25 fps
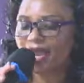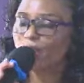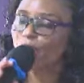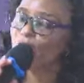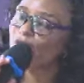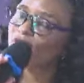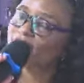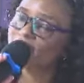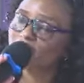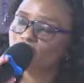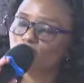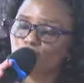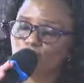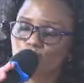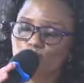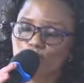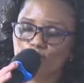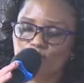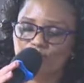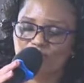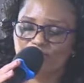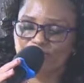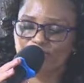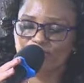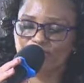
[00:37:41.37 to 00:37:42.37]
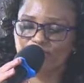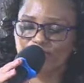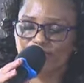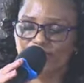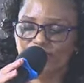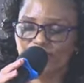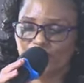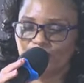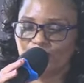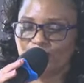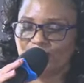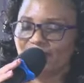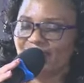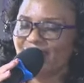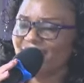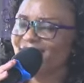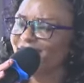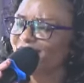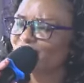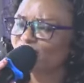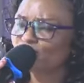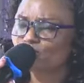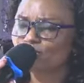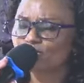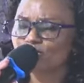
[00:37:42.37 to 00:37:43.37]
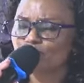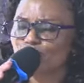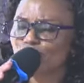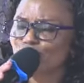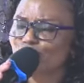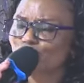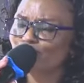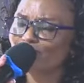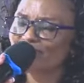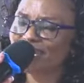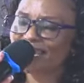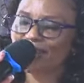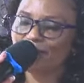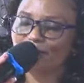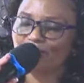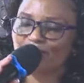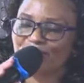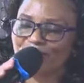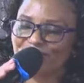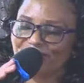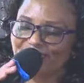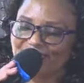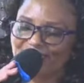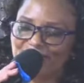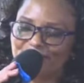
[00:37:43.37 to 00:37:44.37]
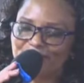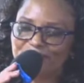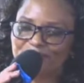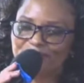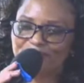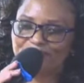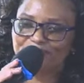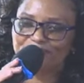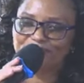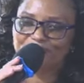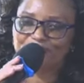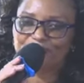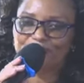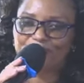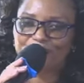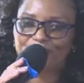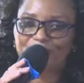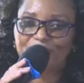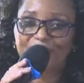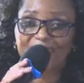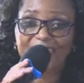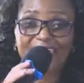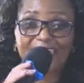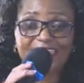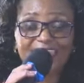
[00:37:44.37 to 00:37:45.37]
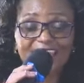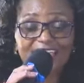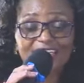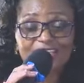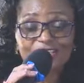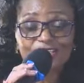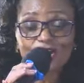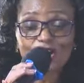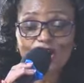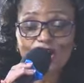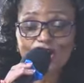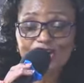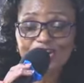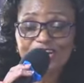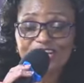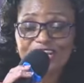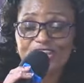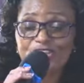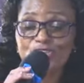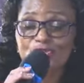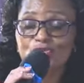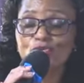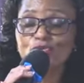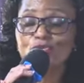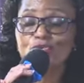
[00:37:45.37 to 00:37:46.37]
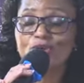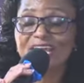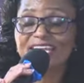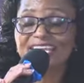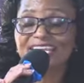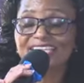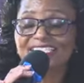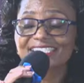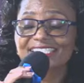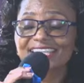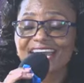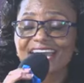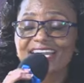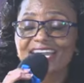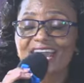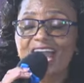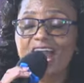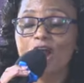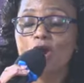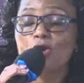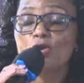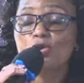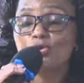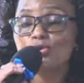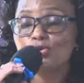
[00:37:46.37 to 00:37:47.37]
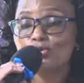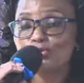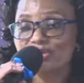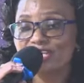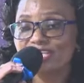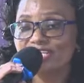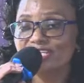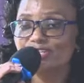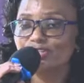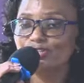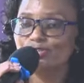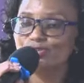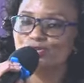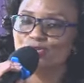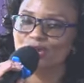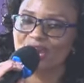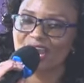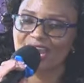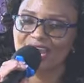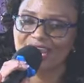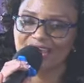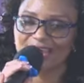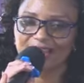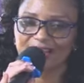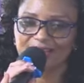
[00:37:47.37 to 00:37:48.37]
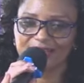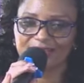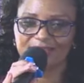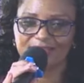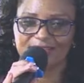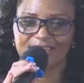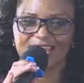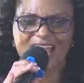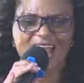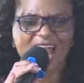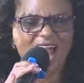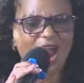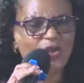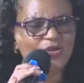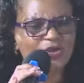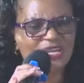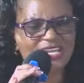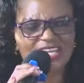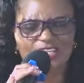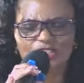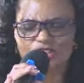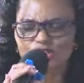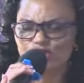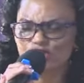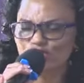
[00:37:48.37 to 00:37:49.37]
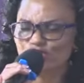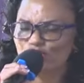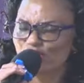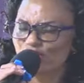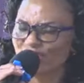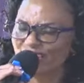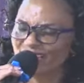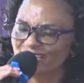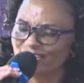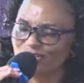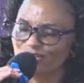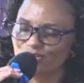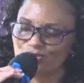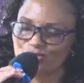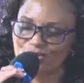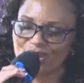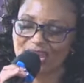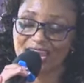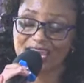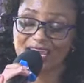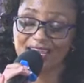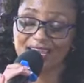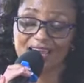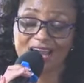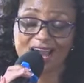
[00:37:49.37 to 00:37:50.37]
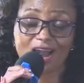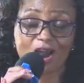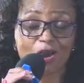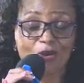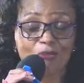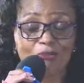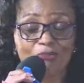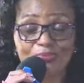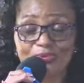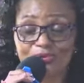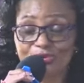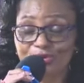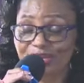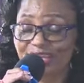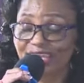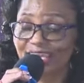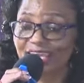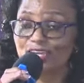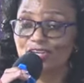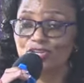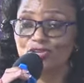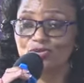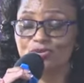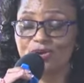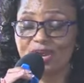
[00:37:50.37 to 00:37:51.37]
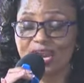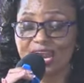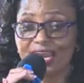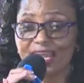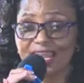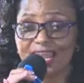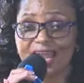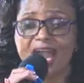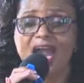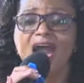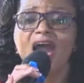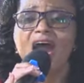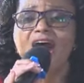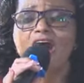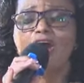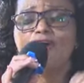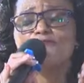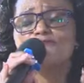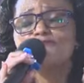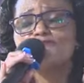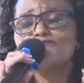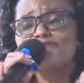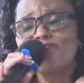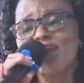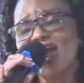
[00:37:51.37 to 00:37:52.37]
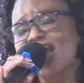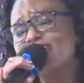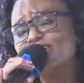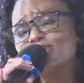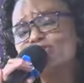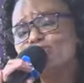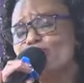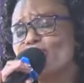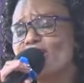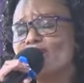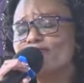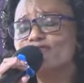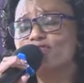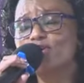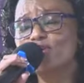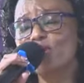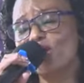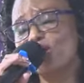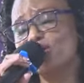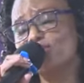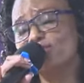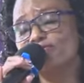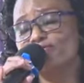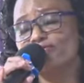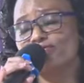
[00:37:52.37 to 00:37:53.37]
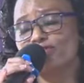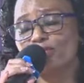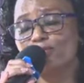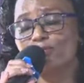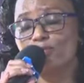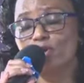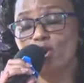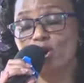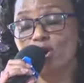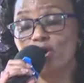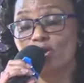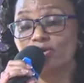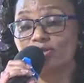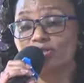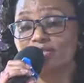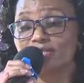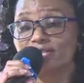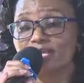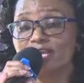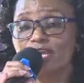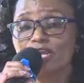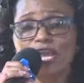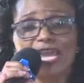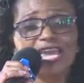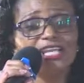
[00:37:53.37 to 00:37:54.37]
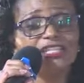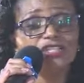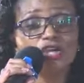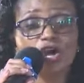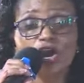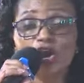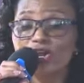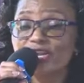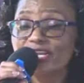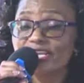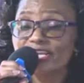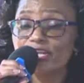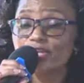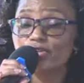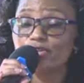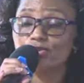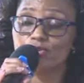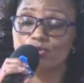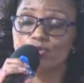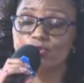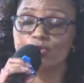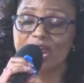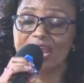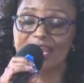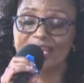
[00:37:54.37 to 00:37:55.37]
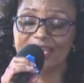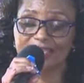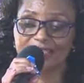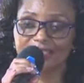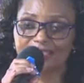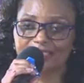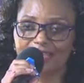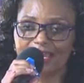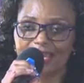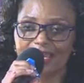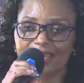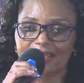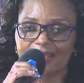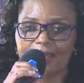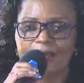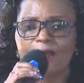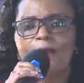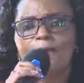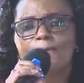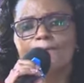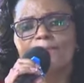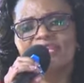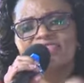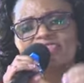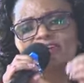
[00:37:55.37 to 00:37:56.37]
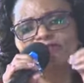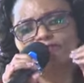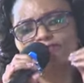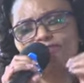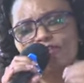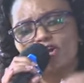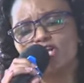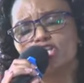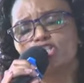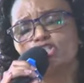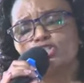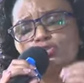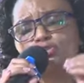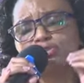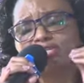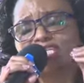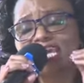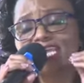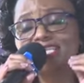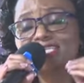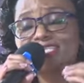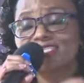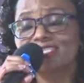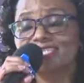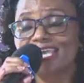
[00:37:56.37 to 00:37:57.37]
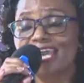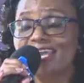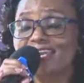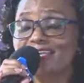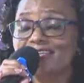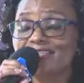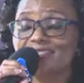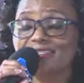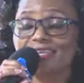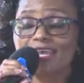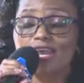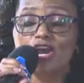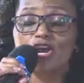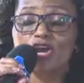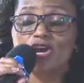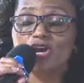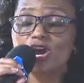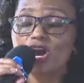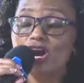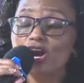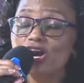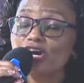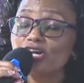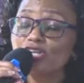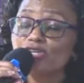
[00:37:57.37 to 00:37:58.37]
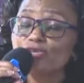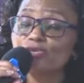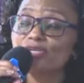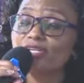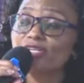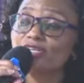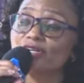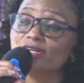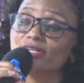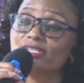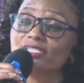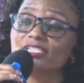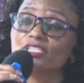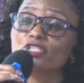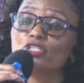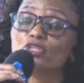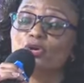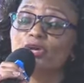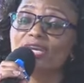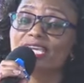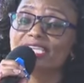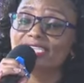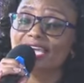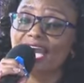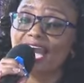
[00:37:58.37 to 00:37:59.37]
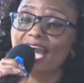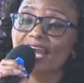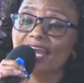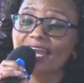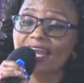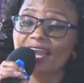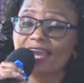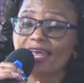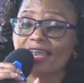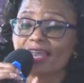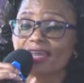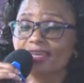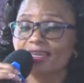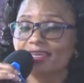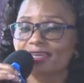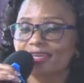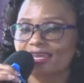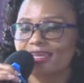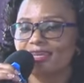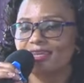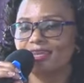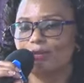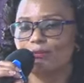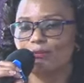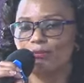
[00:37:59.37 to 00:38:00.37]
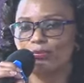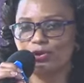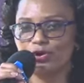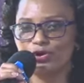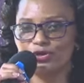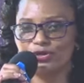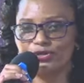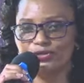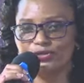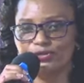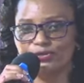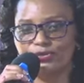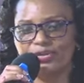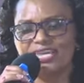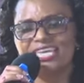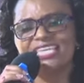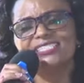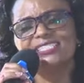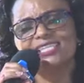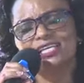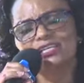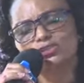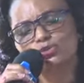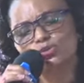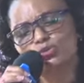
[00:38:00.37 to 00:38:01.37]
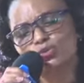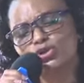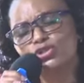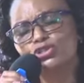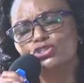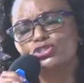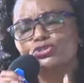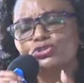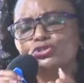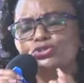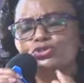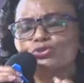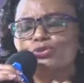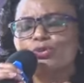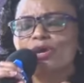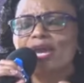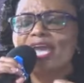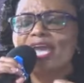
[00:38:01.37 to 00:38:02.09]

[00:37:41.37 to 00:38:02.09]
want us to go before the Lord. I just want you to make a prayer. It is only you who understand how ruined you are, how destroyed you are, how broken you are, how far you have gone from God. It's only you who understand. But the voice today says, God will not show his anger again upon you. He just wants you to